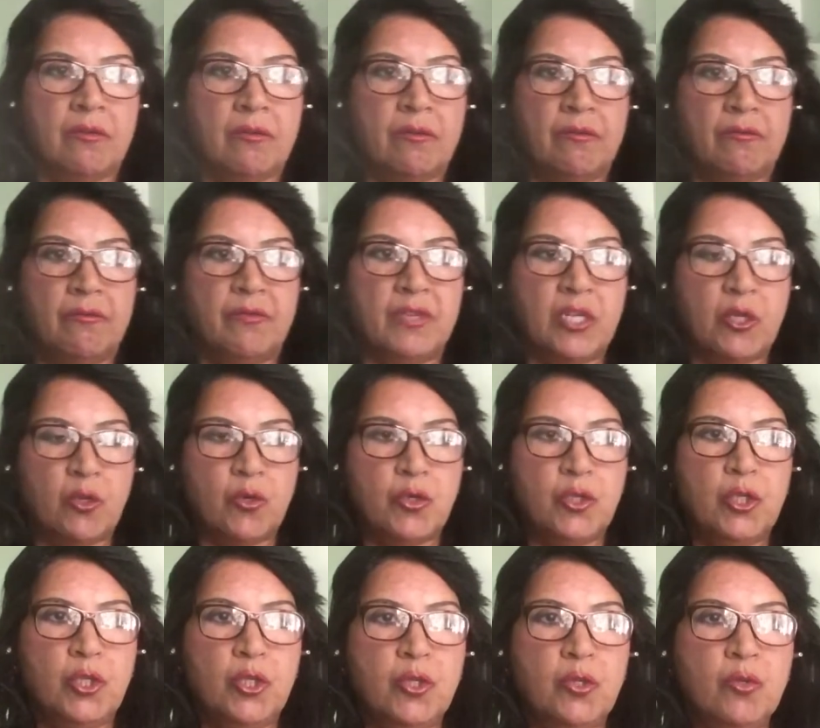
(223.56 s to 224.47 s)
we could
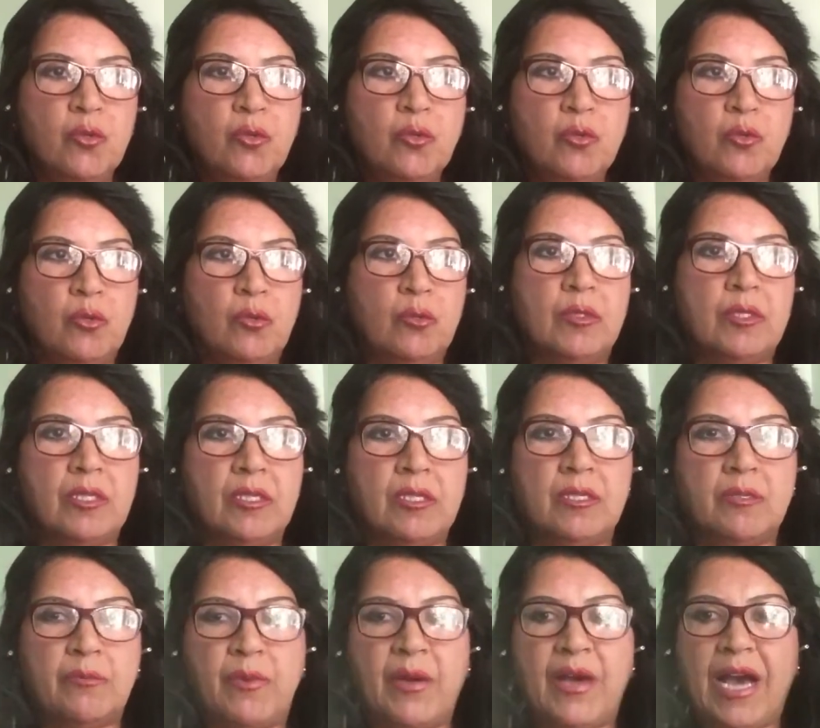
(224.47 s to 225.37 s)
use this
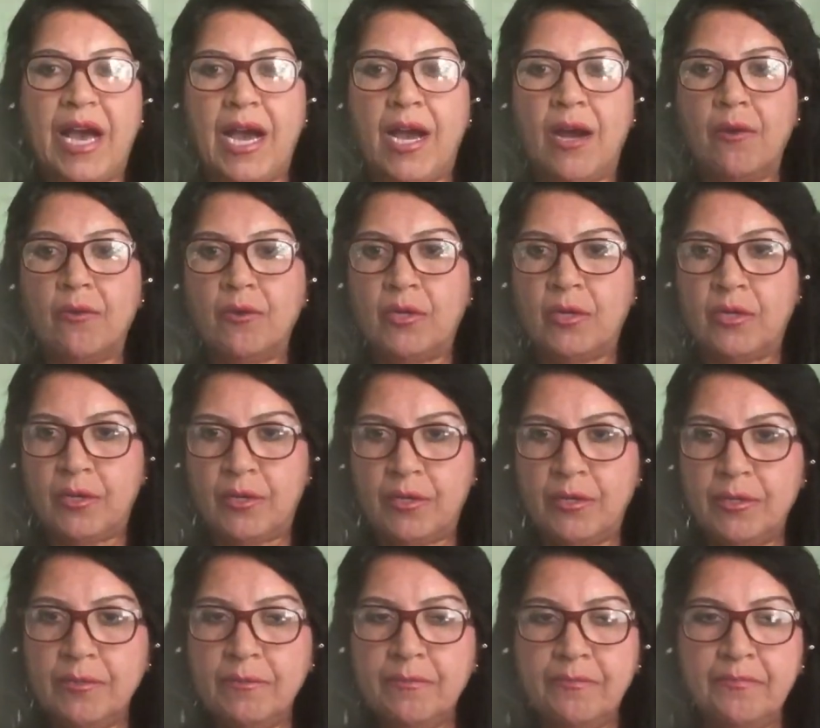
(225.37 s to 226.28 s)
power
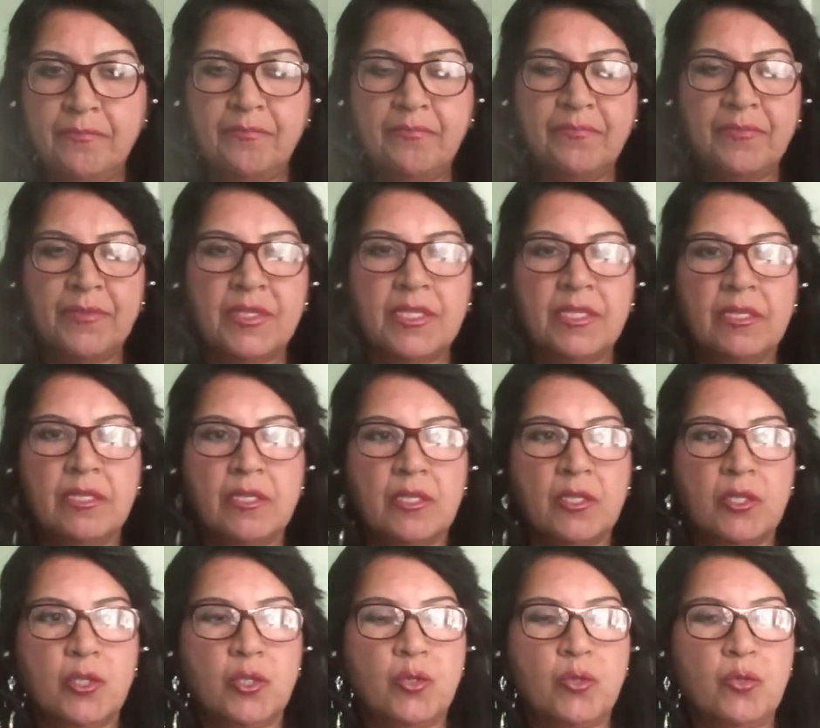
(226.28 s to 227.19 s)

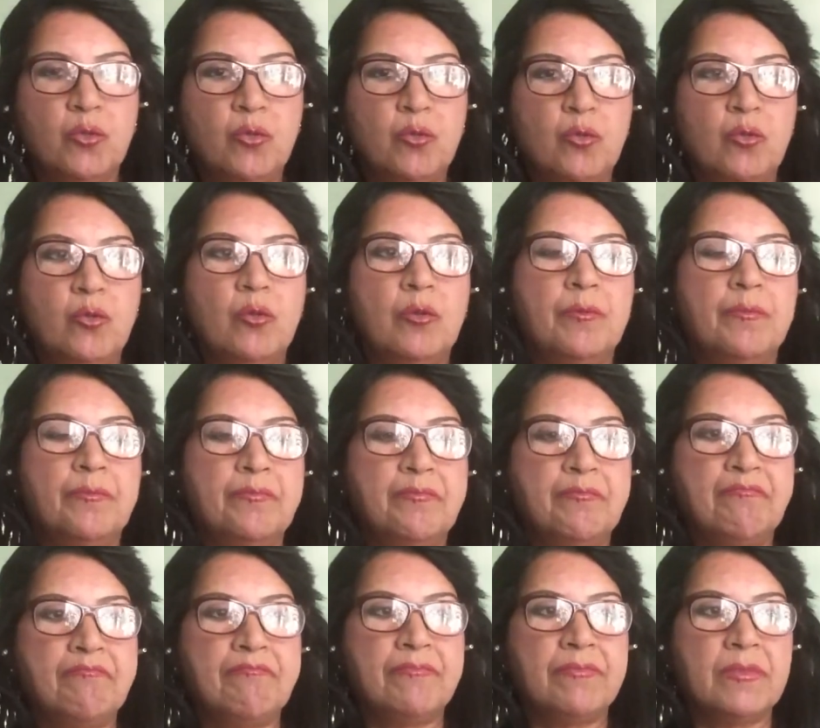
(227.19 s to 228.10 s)
to
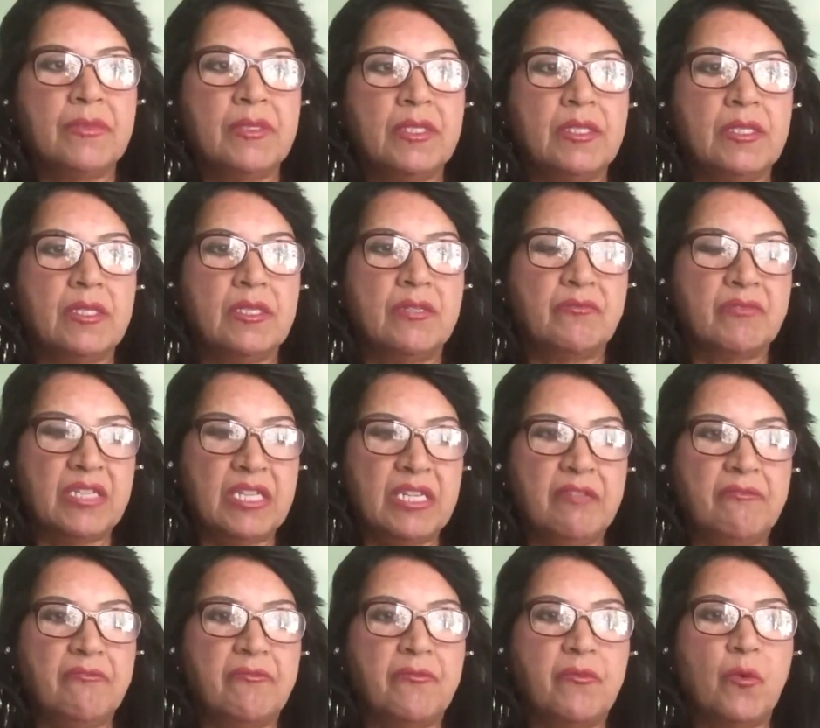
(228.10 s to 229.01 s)

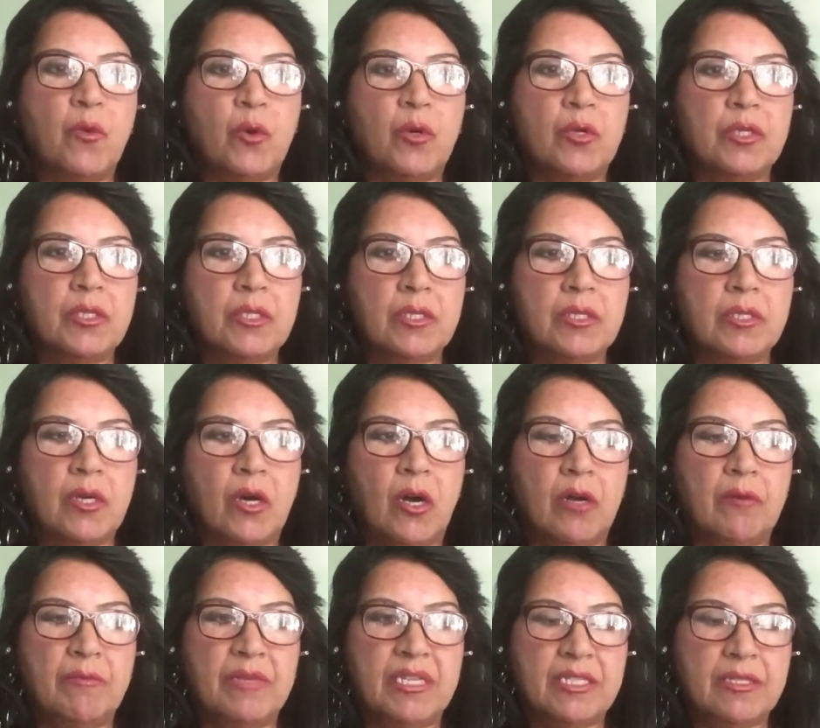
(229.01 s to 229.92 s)
reinforce our
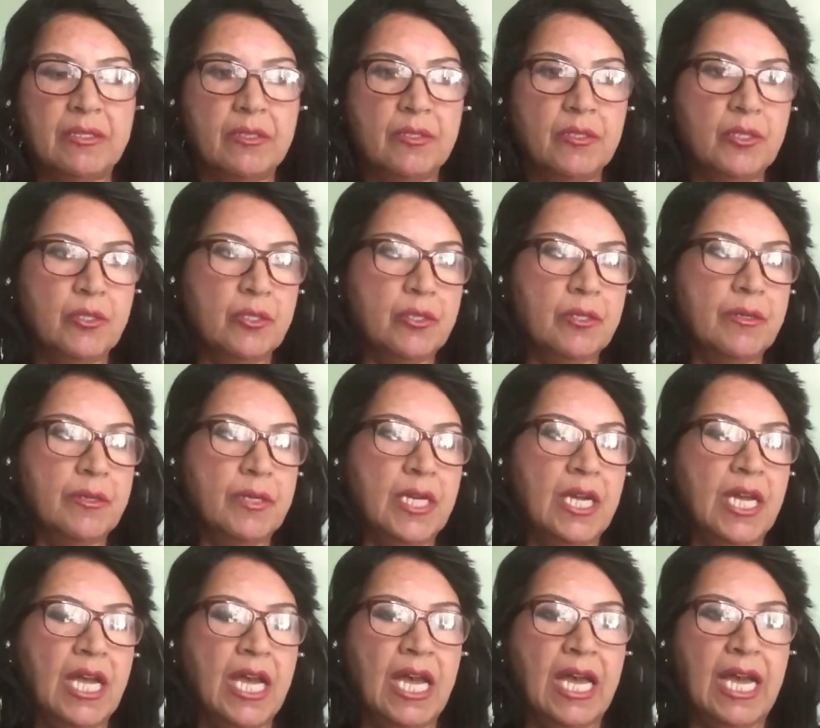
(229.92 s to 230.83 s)
message
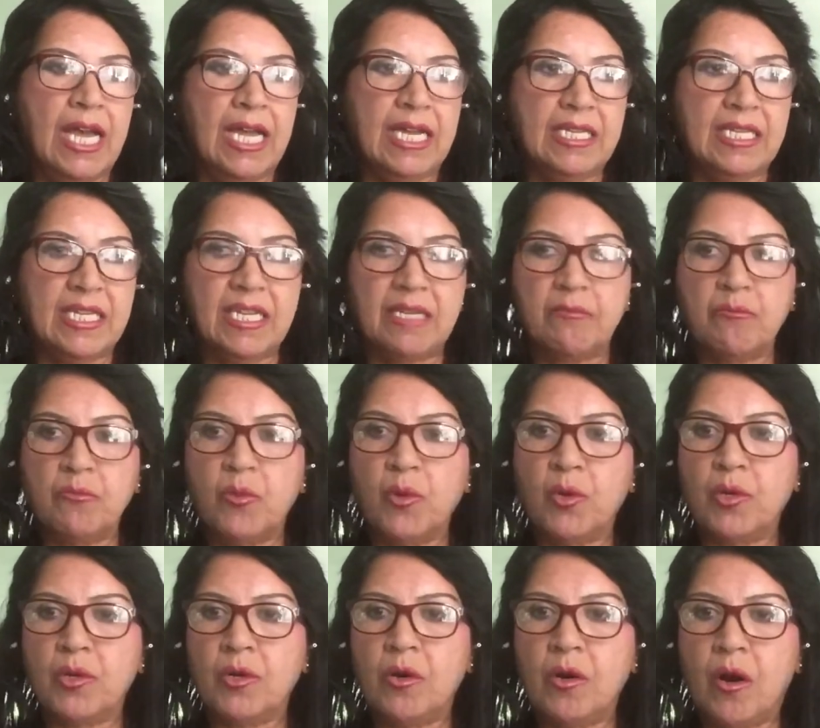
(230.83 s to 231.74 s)
and get more
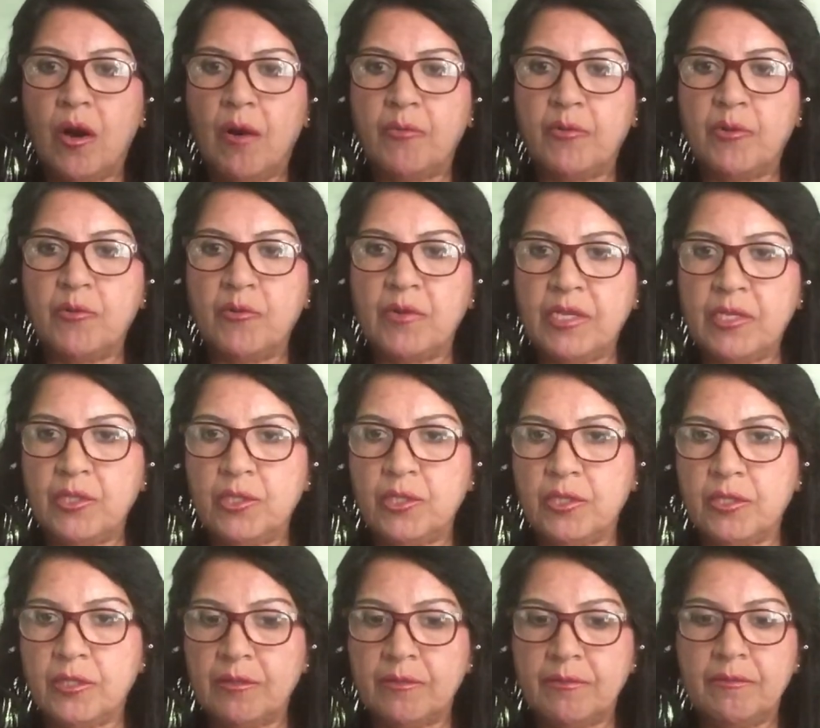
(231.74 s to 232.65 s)
cooperation
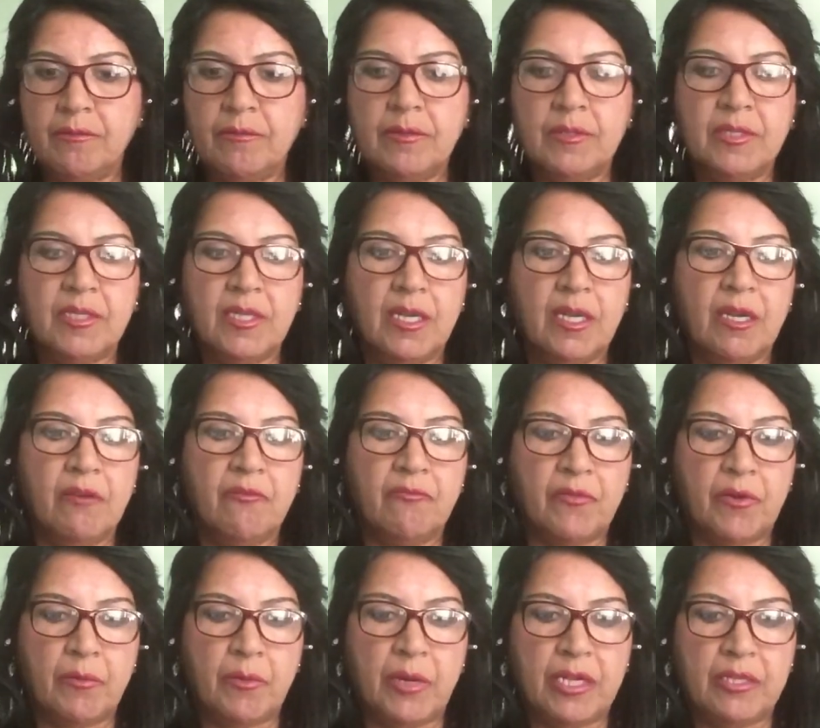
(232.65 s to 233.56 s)

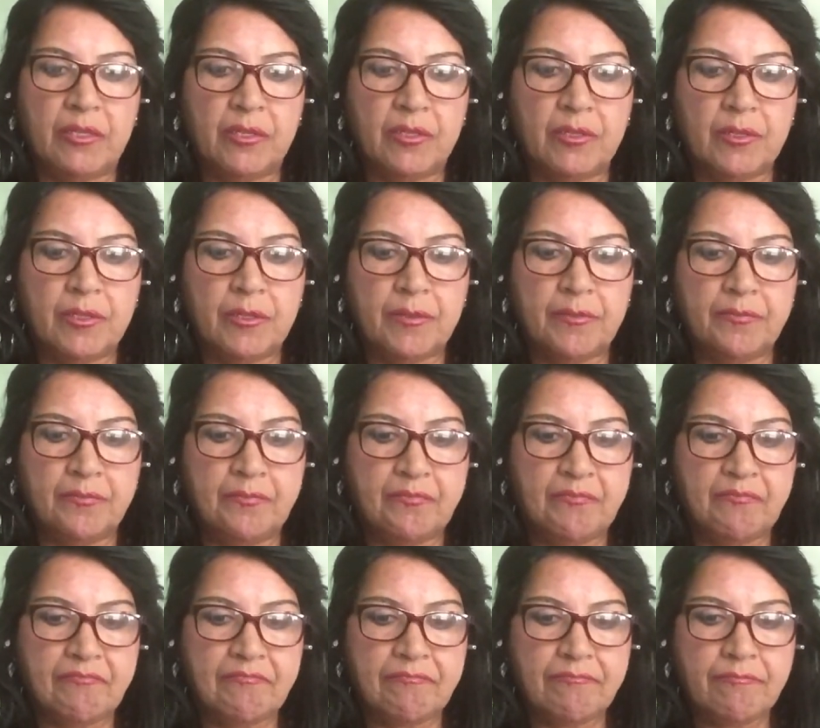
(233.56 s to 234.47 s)
from others.
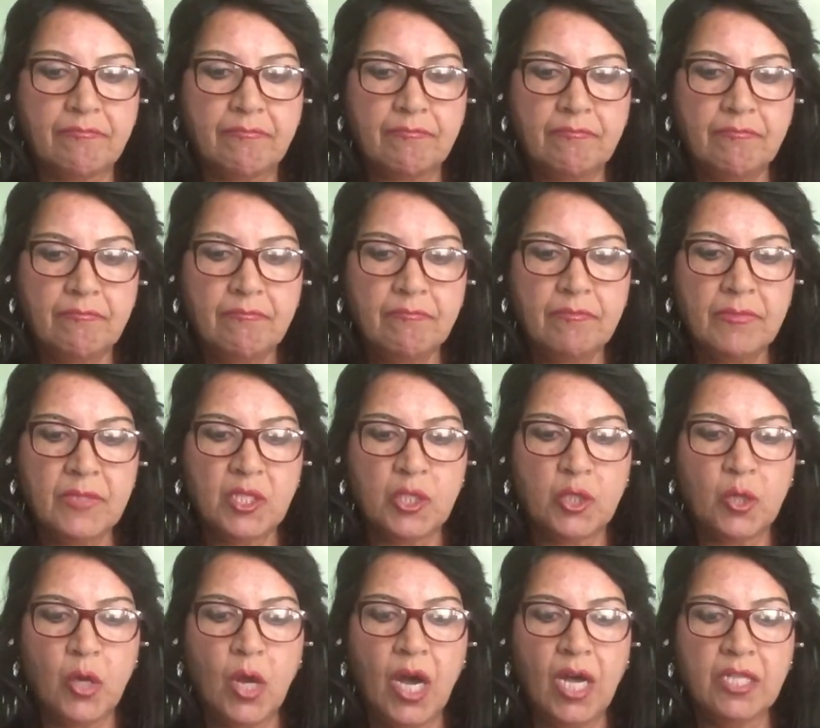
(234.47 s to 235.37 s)
So,
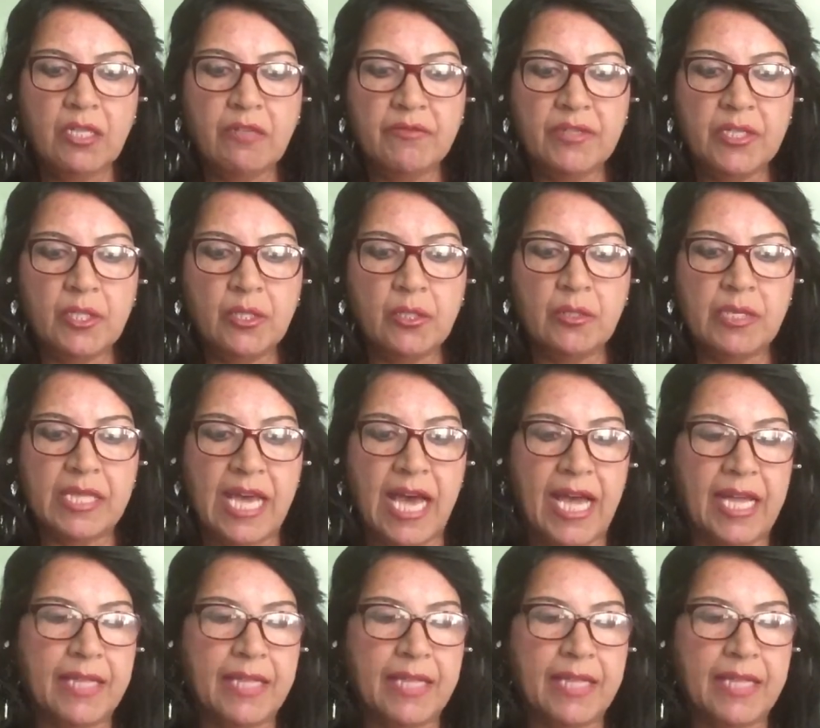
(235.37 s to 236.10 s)
how do we do that?